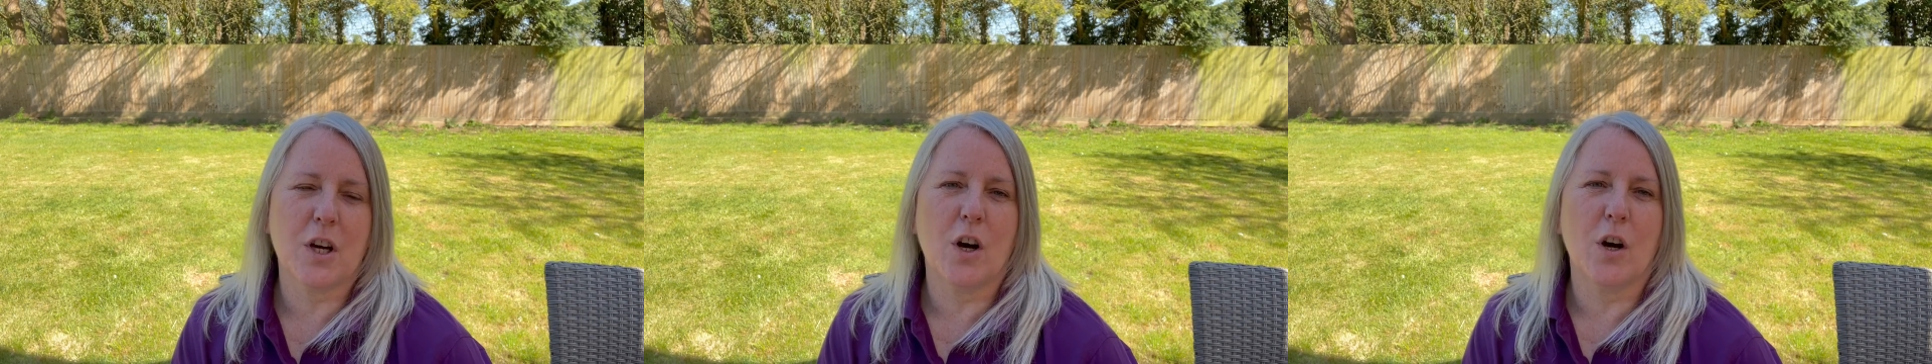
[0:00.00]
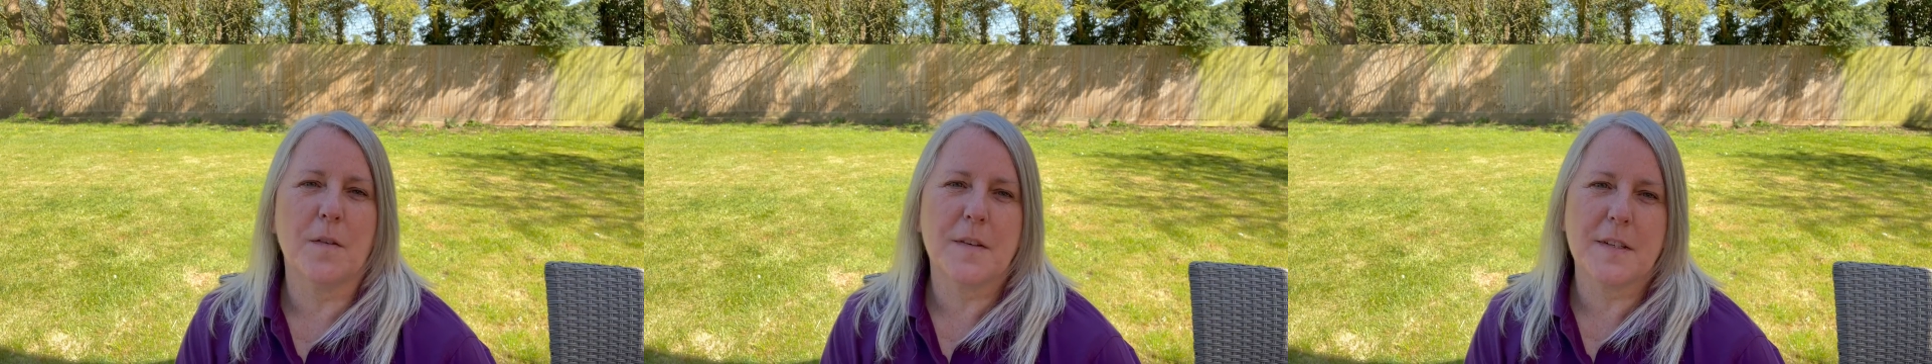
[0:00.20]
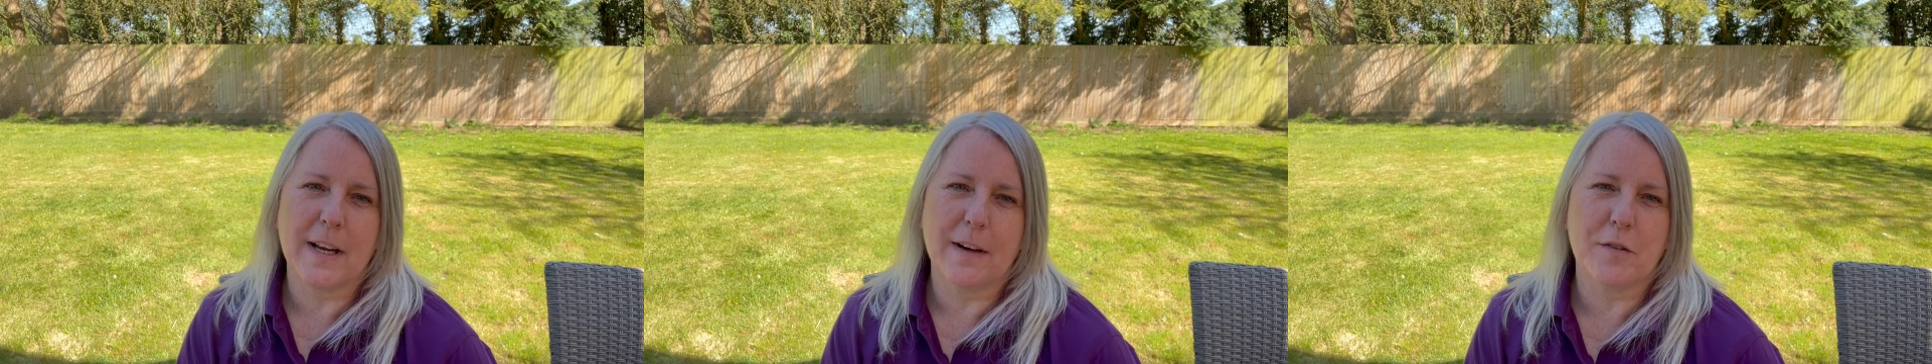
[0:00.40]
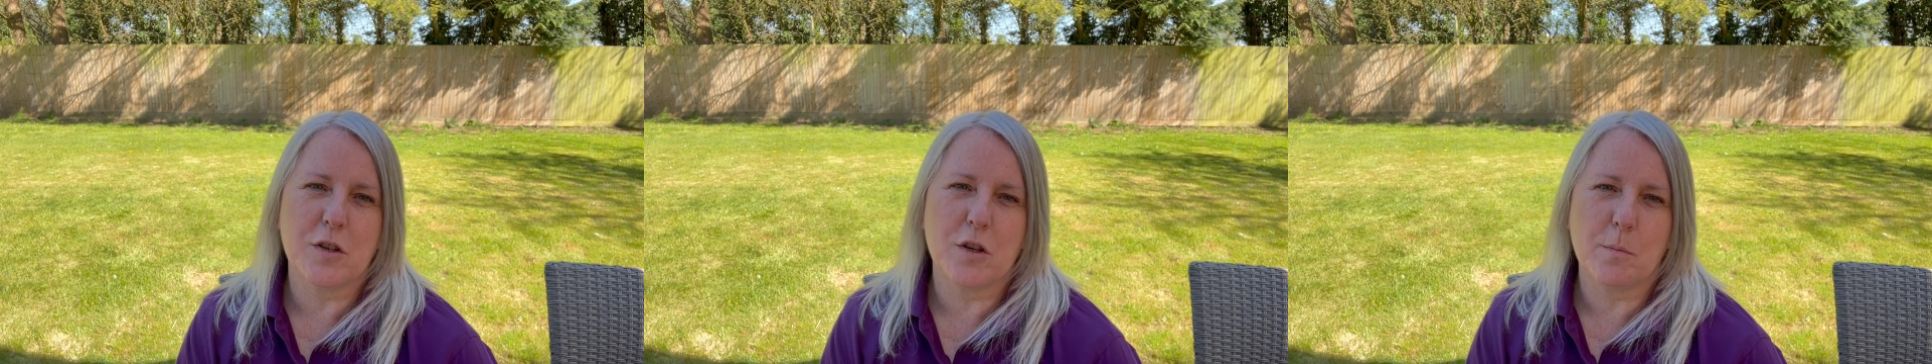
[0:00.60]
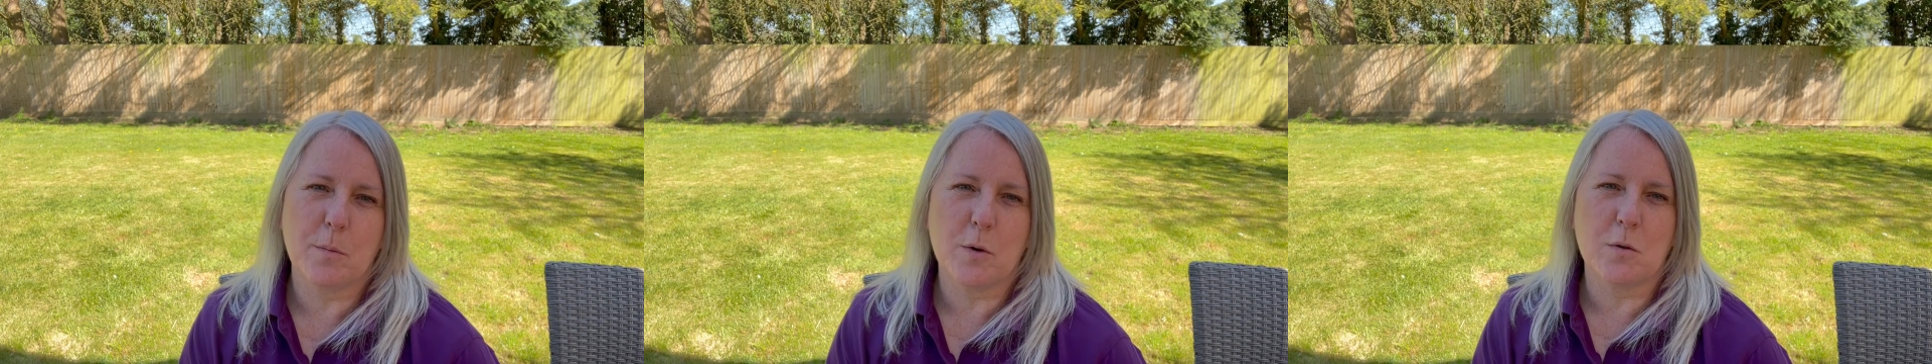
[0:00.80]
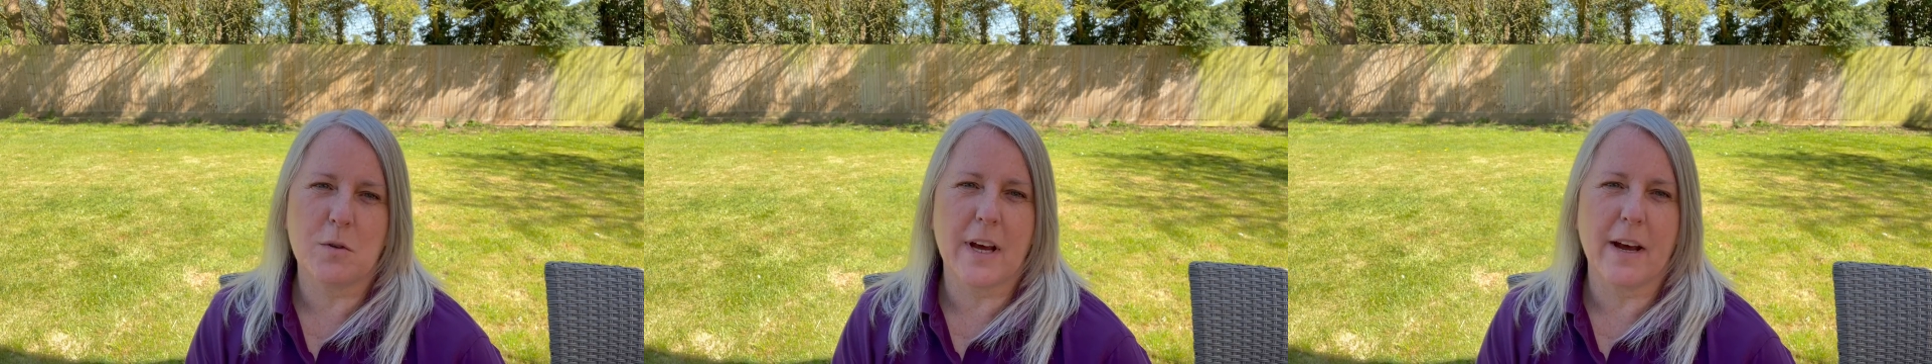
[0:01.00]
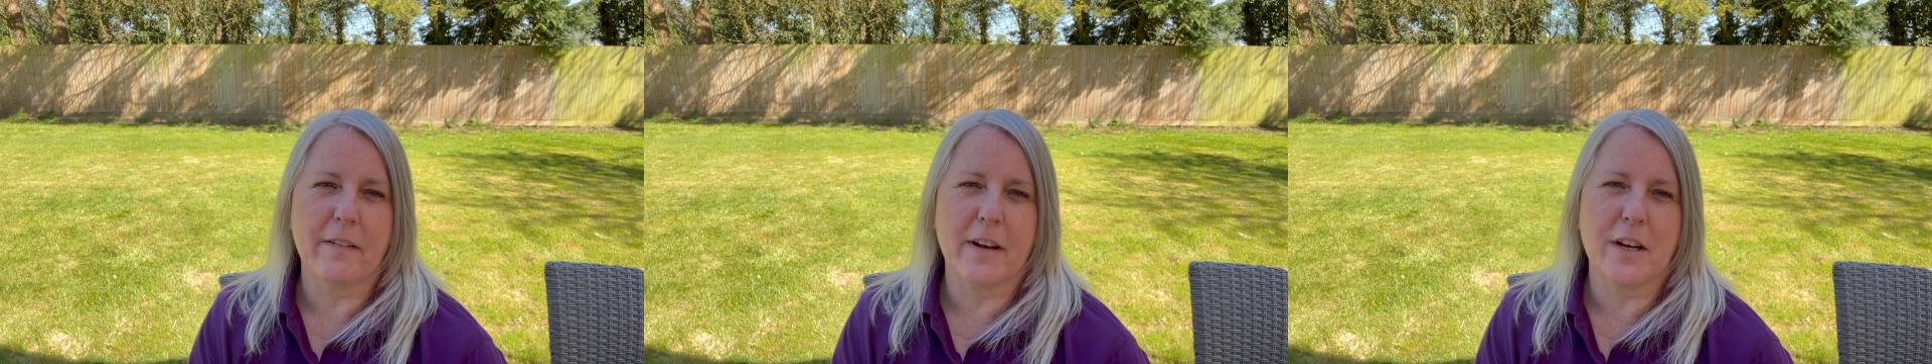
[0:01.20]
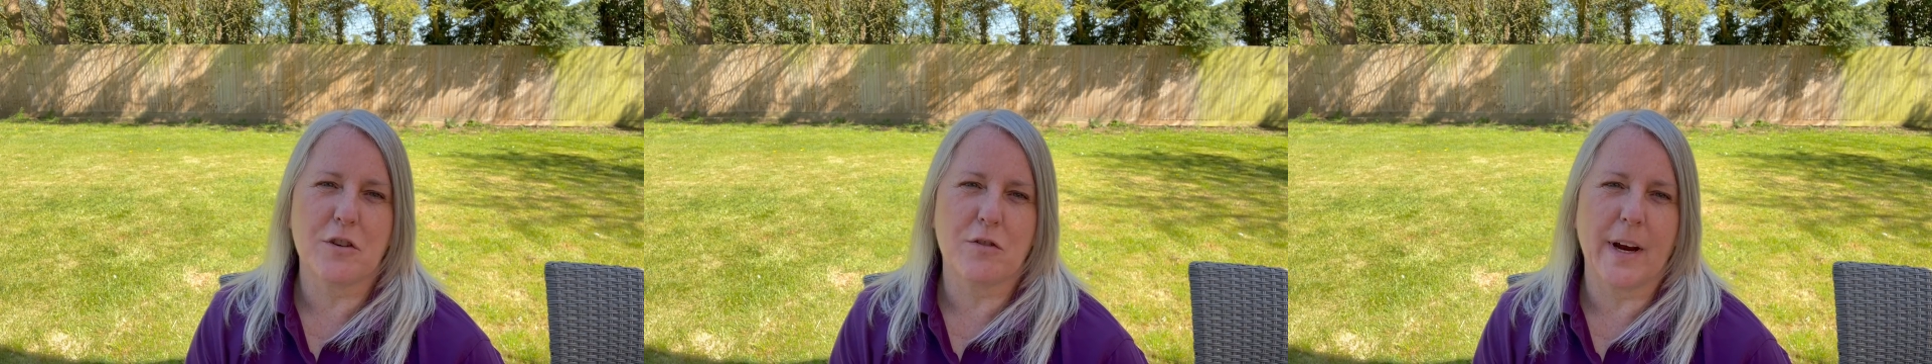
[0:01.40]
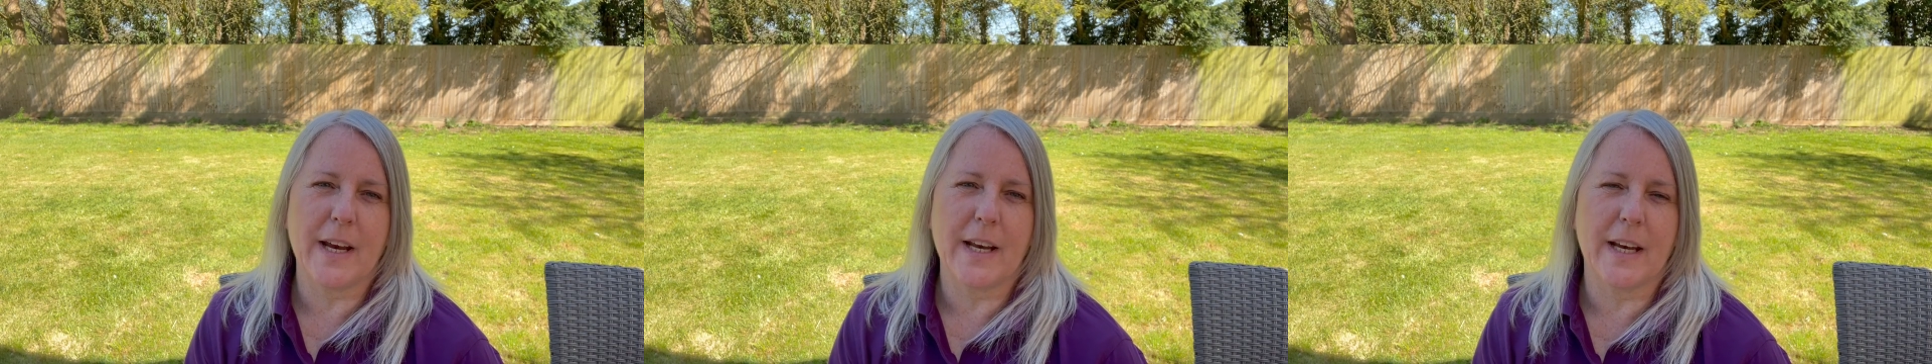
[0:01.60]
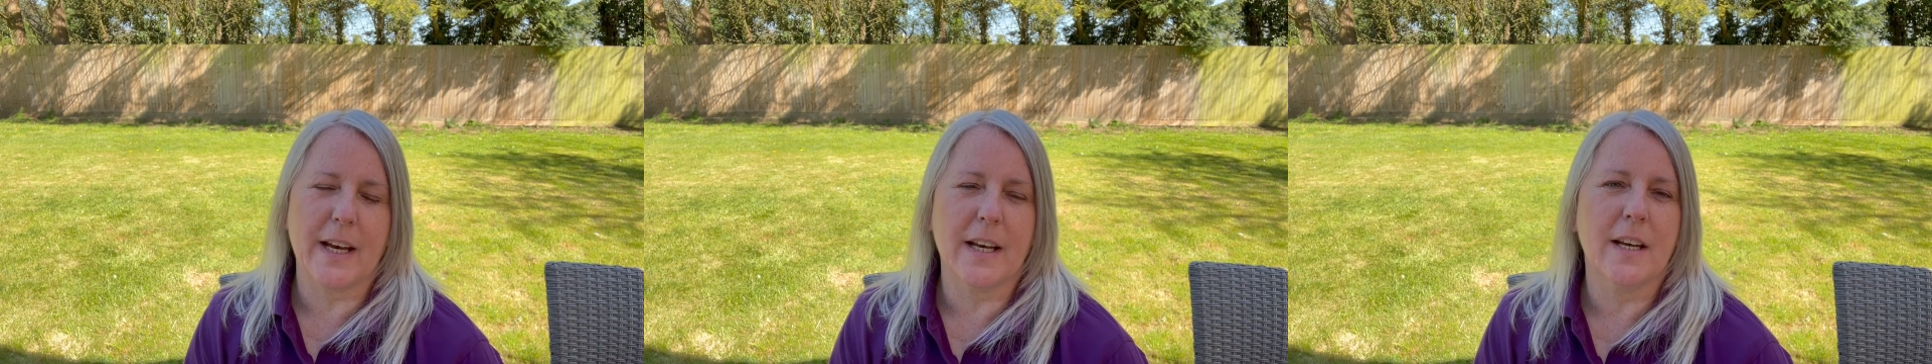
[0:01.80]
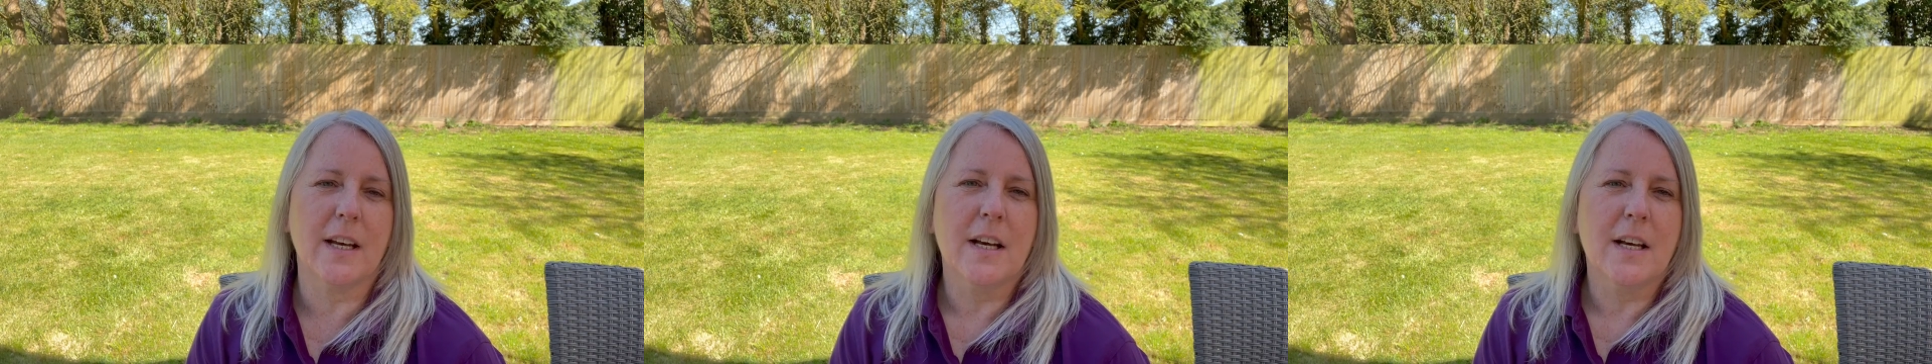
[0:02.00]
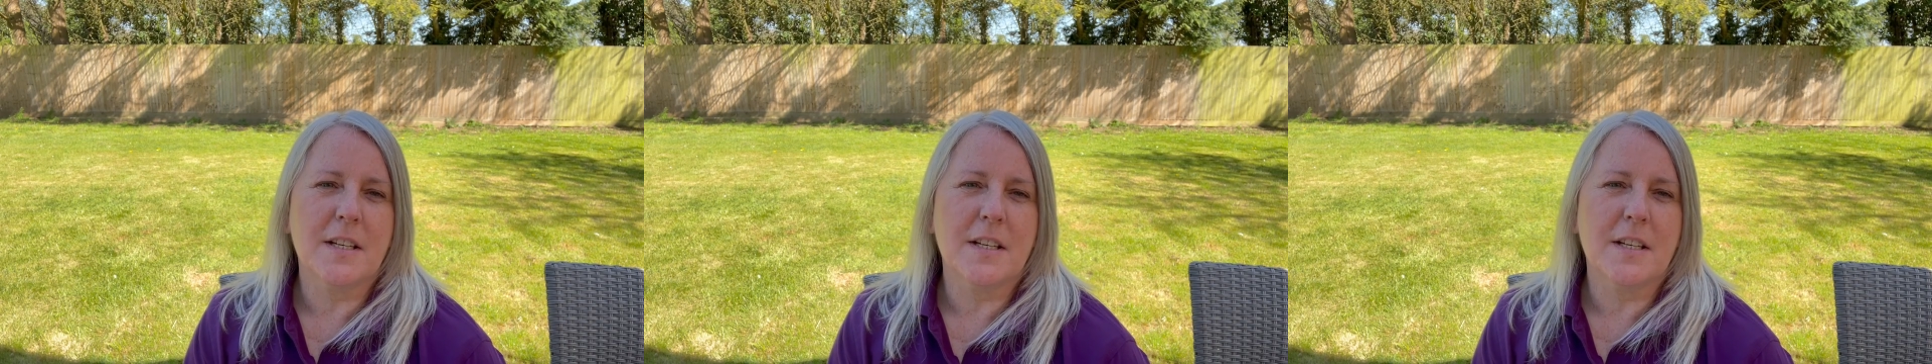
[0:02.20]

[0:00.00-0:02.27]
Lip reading: of Staffordshire Bull Terrier Training.